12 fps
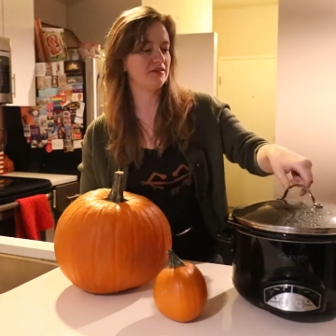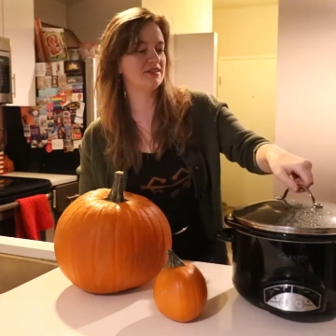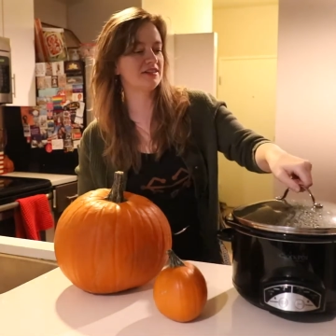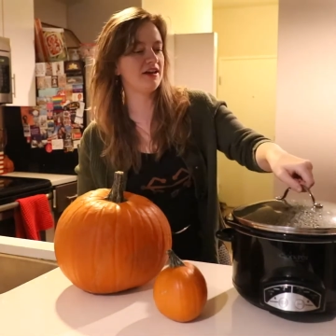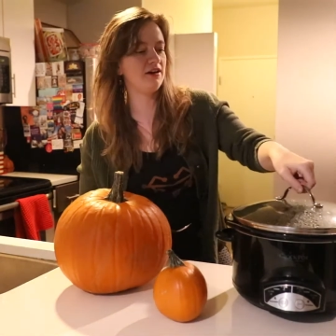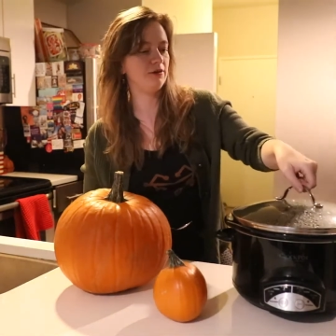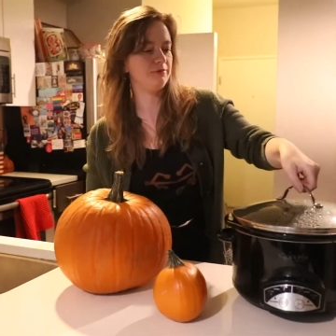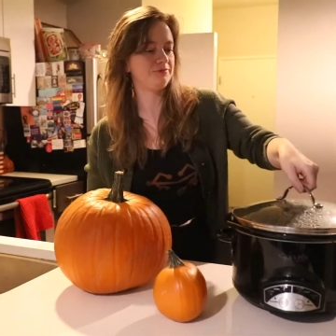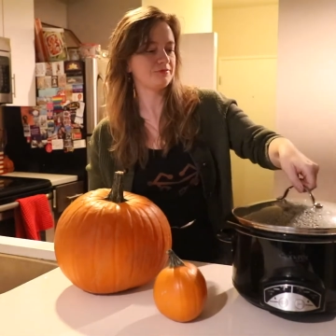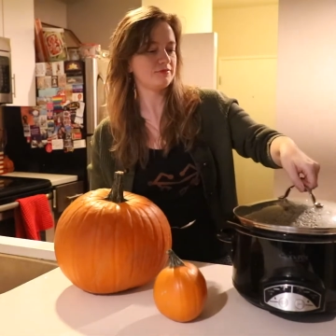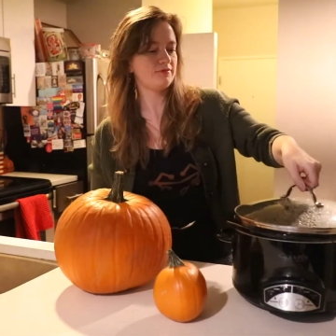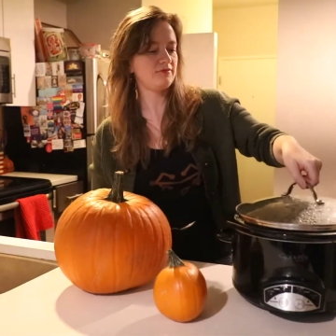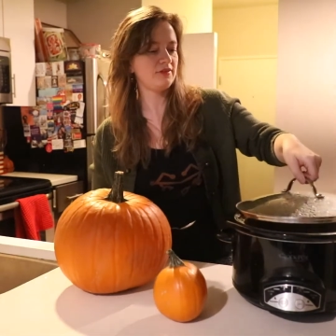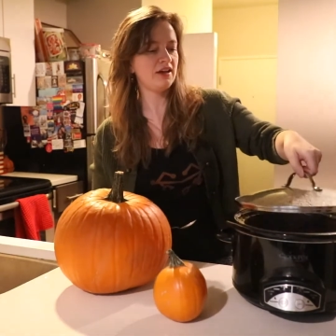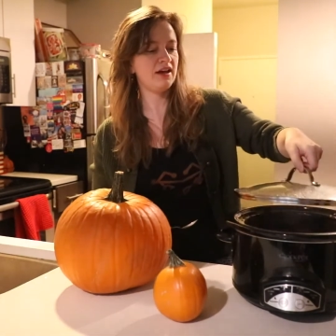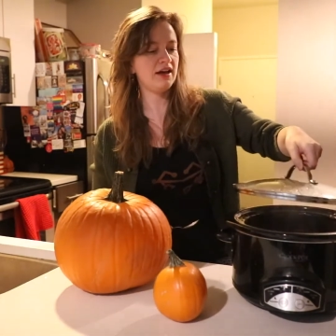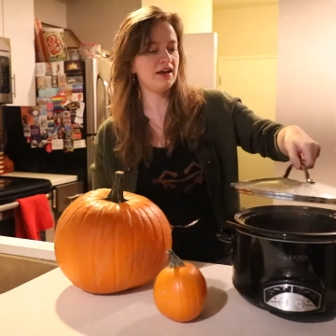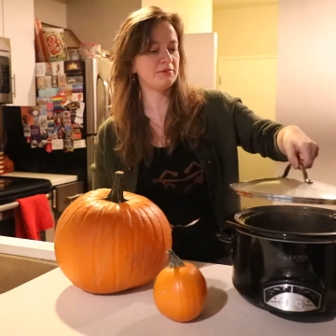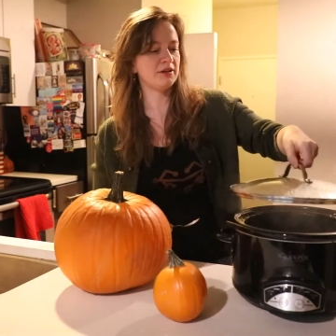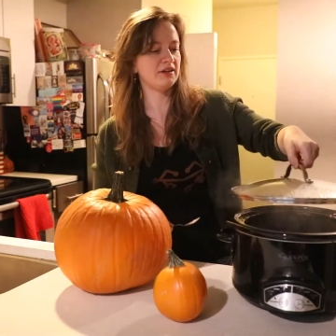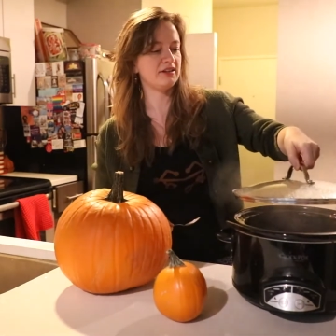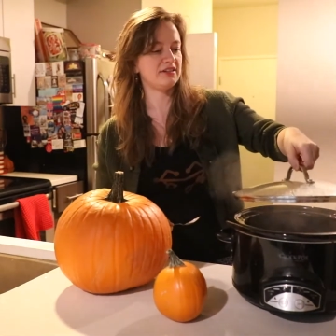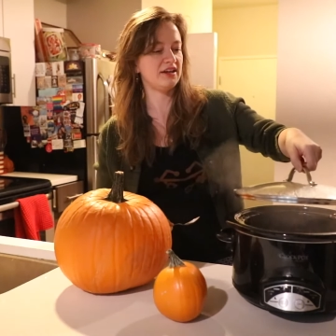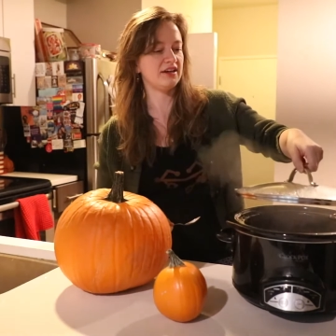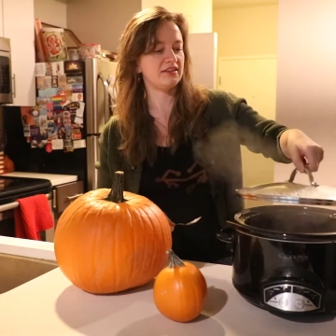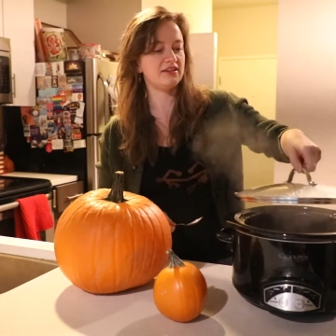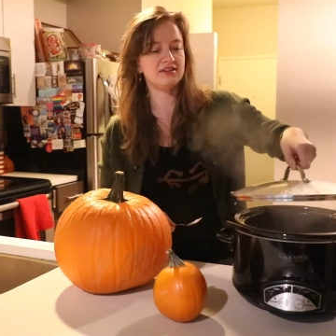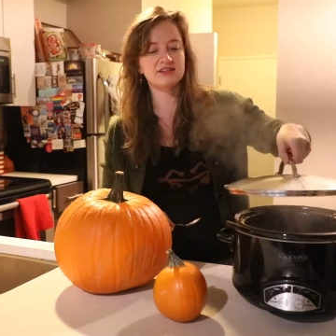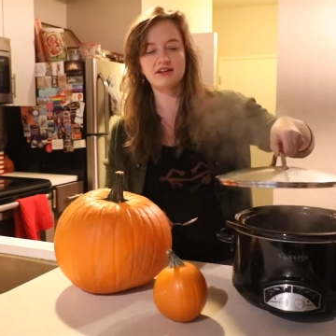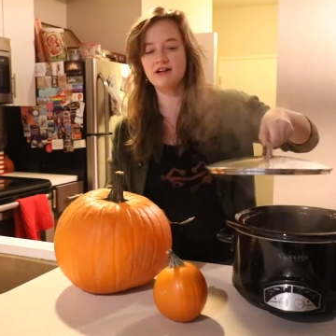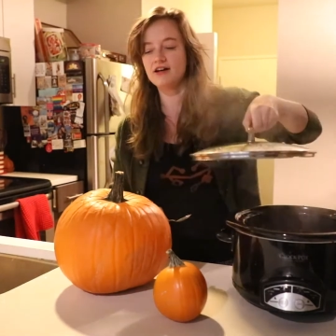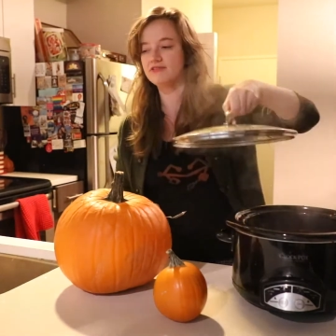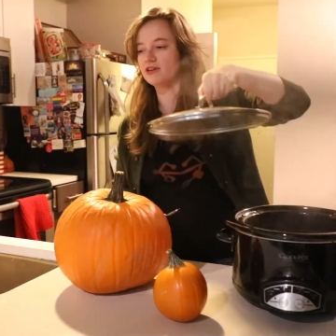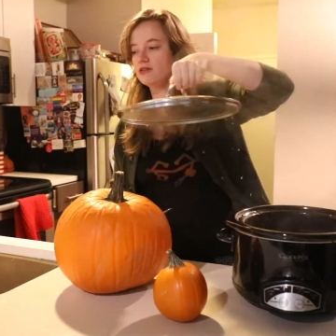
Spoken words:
So I'm going to take this off.